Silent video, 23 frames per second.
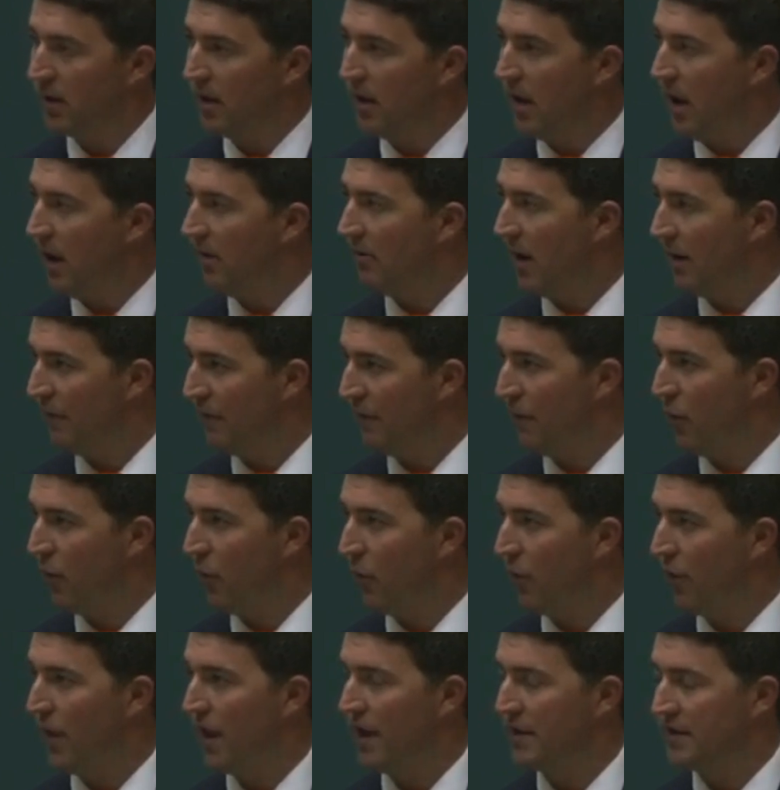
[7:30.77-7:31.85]
around
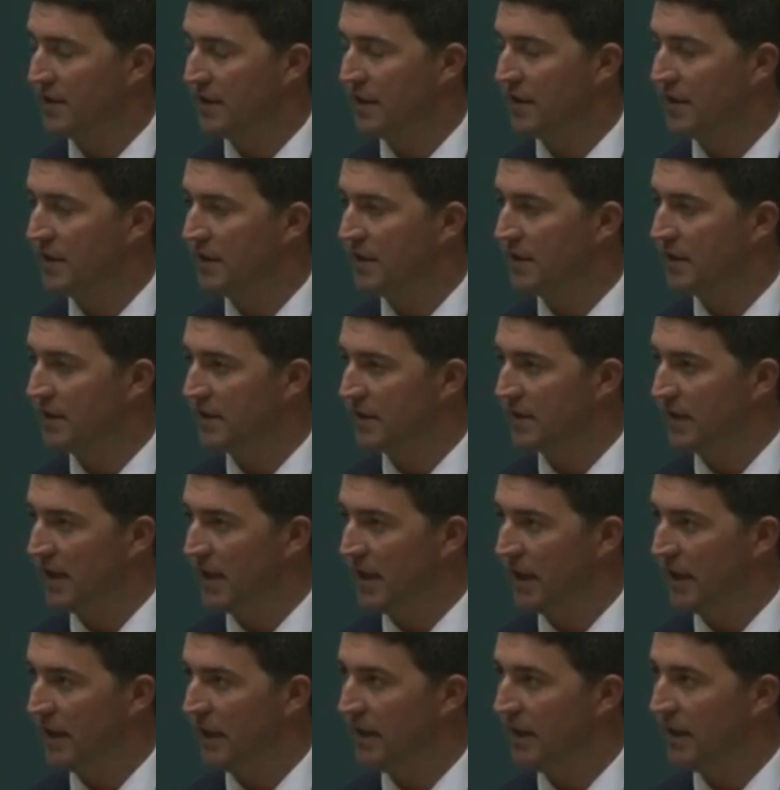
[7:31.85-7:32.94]
4,000 incidents a
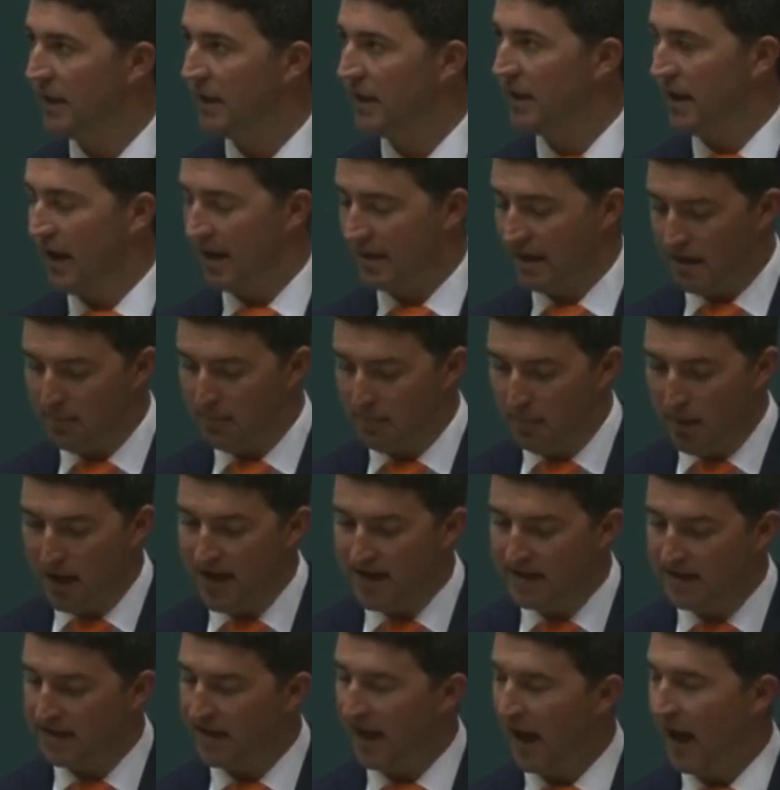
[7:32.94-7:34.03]
year and they peaked
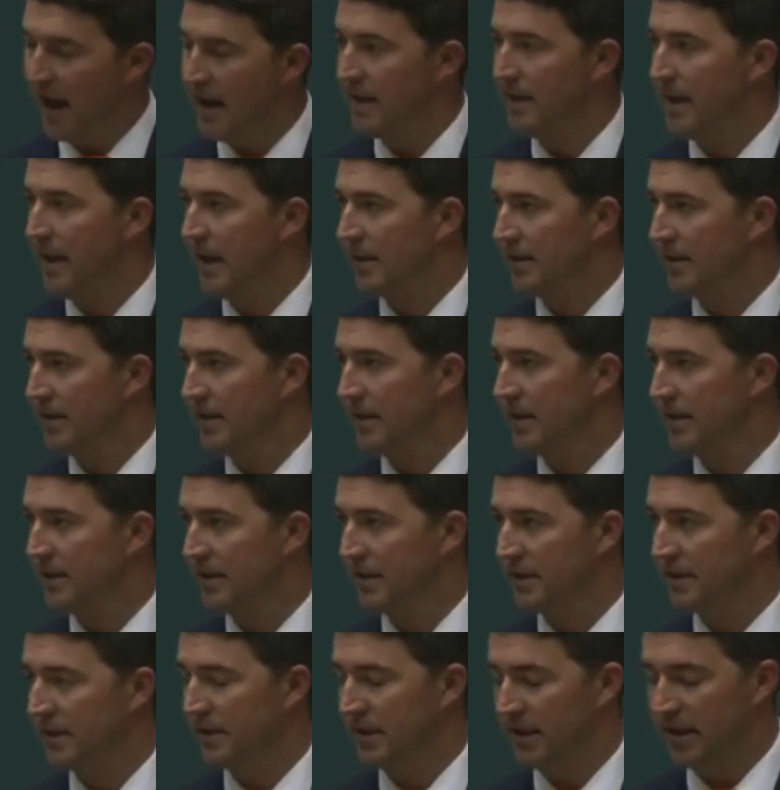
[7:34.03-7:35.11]
at 8,000
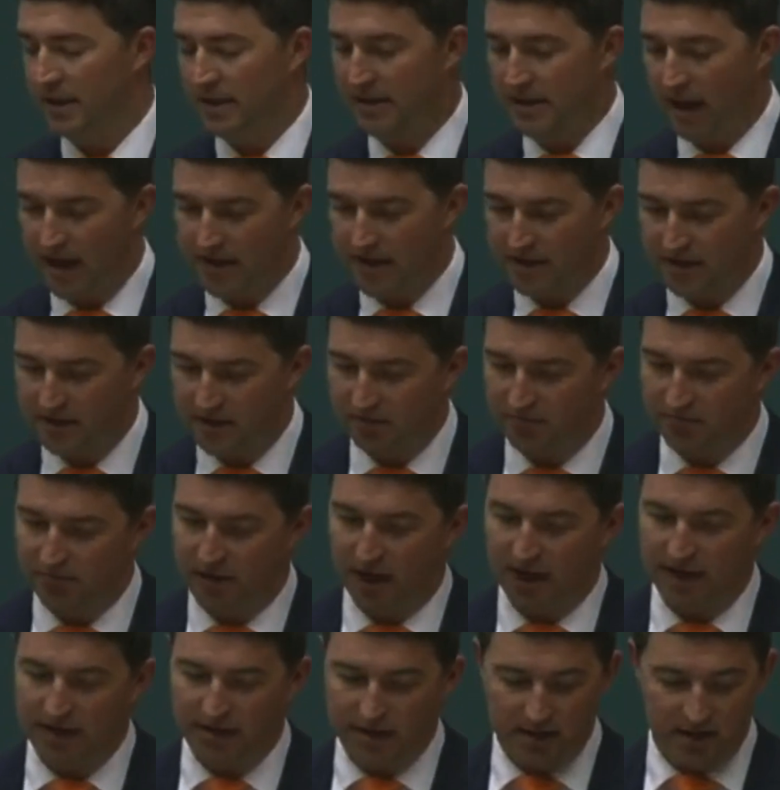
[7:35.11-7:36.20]
incidents a year as a
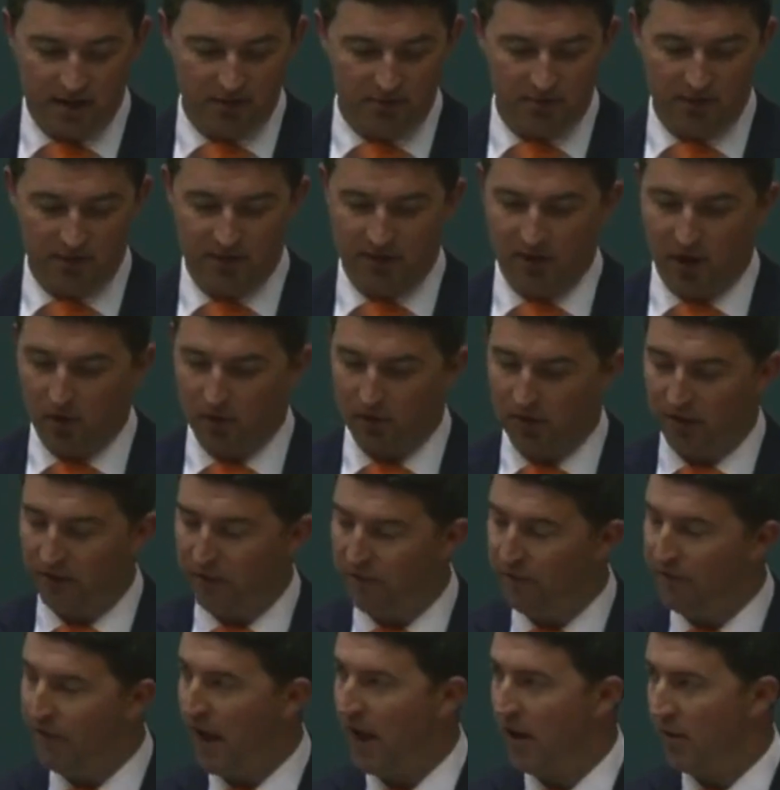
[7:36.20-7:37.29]
direct result of
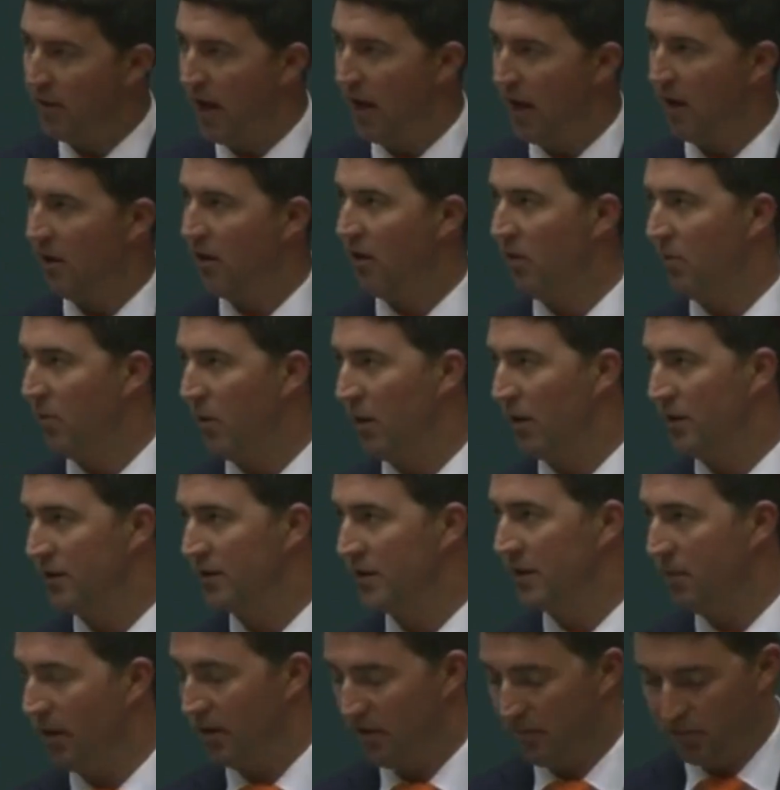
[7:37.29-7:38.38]
failed alcohol policy
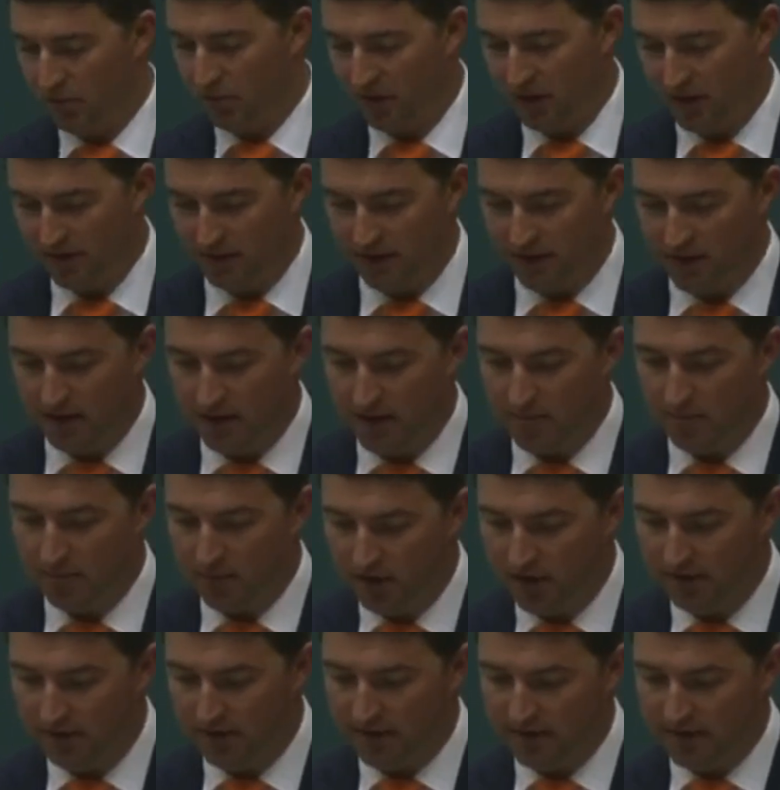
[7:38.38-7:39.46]
by the
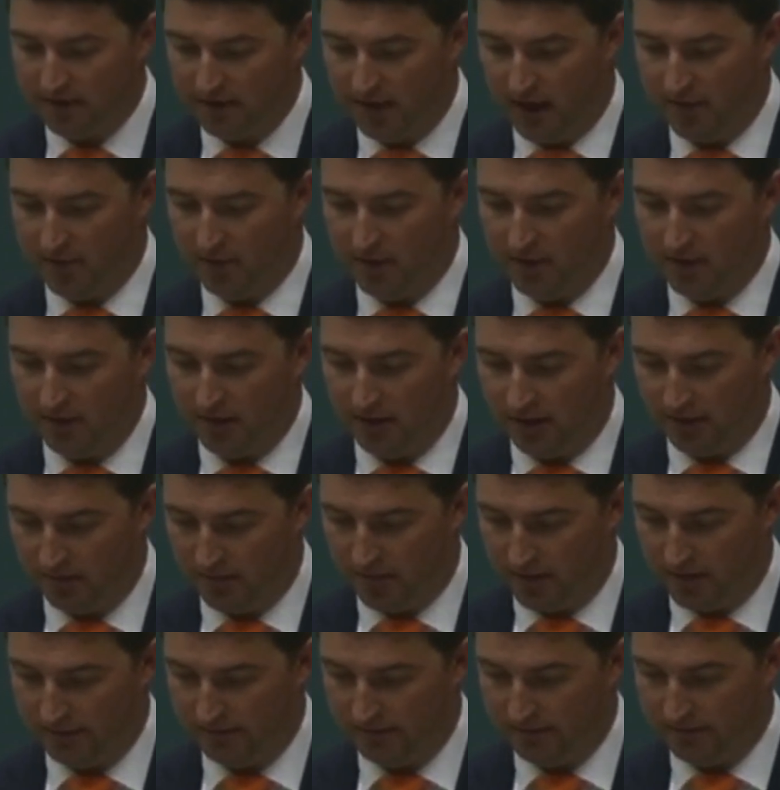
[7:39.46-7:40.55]
previous Labor
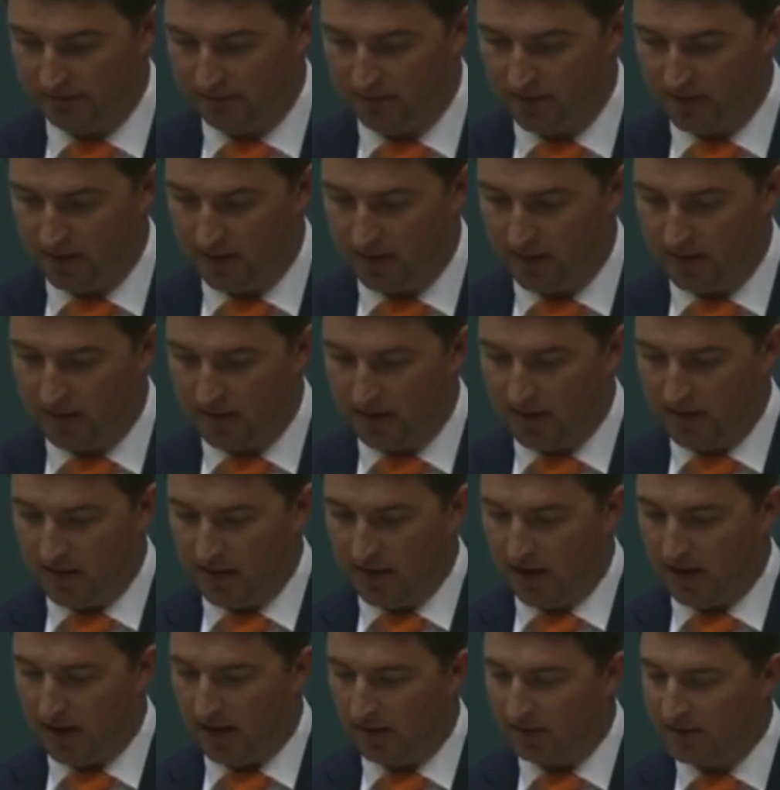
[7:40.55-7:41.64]
government.
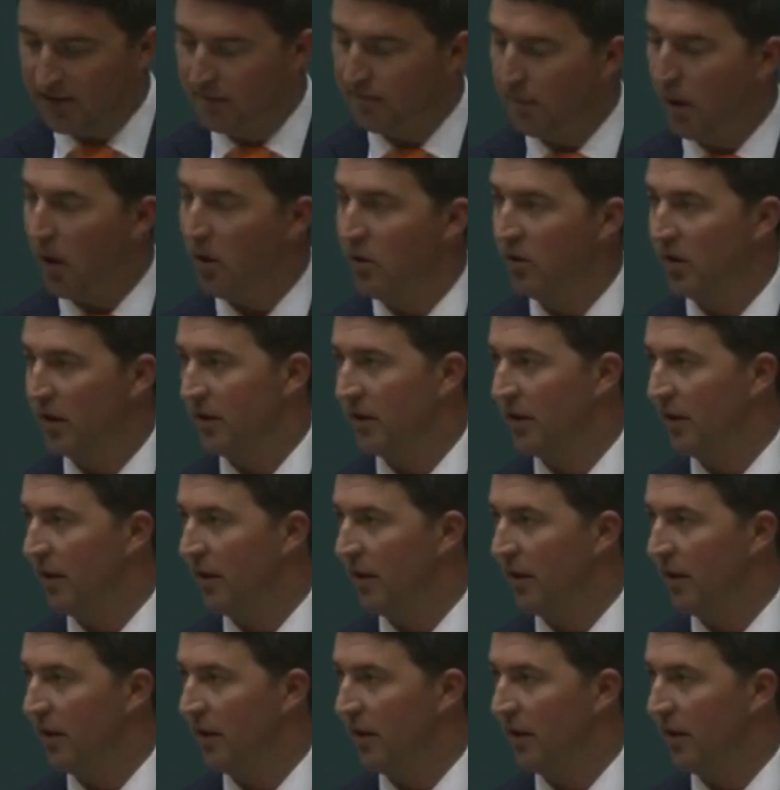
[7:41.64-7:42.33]
And I've spoken